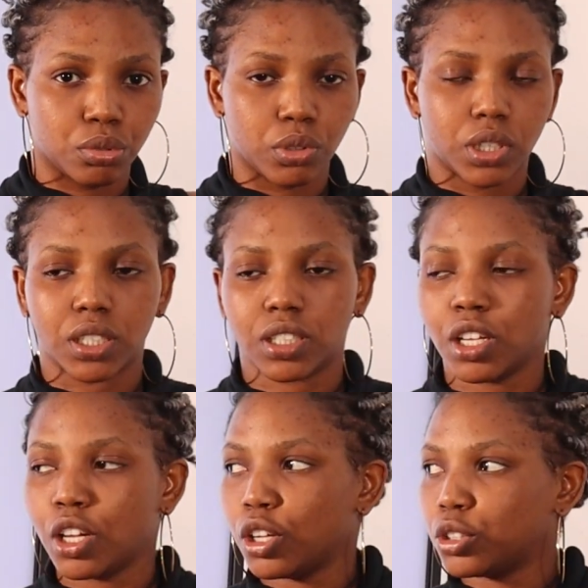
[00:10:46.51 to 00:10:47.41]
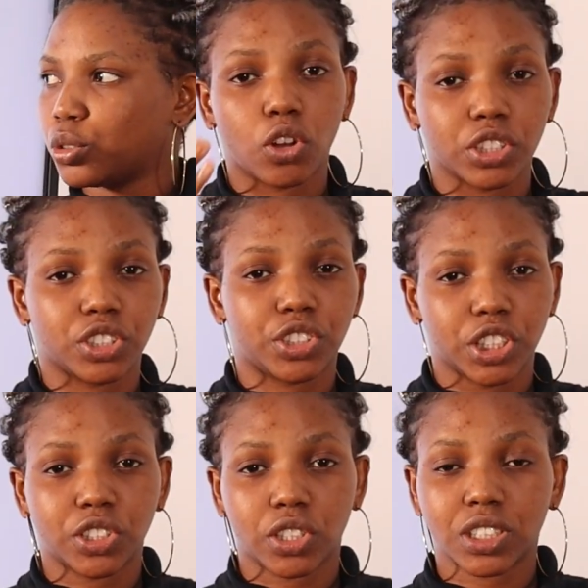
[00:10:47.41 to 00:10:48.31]
Okay, so the
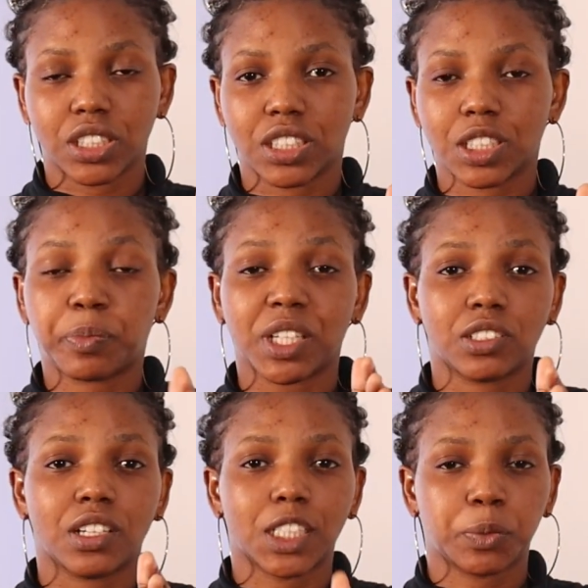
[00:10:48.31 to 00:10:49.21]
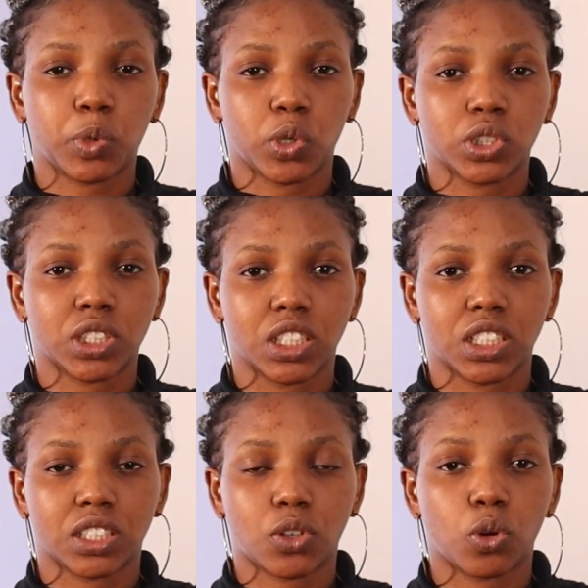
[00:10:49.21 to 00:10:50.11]
concentration in this particular spot
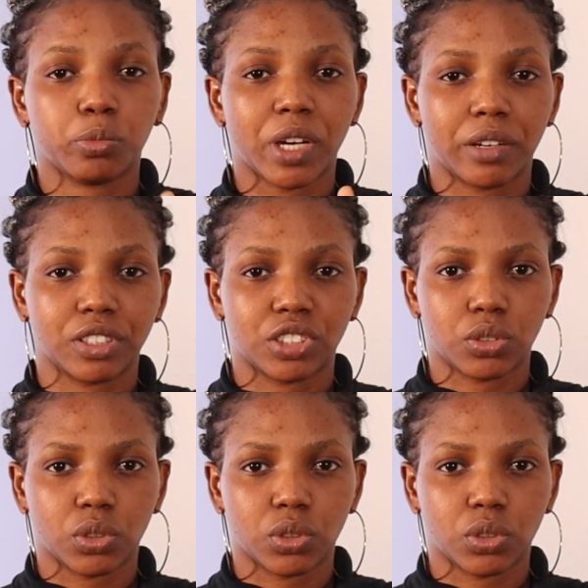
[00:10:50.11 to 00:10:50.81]
is called barrage.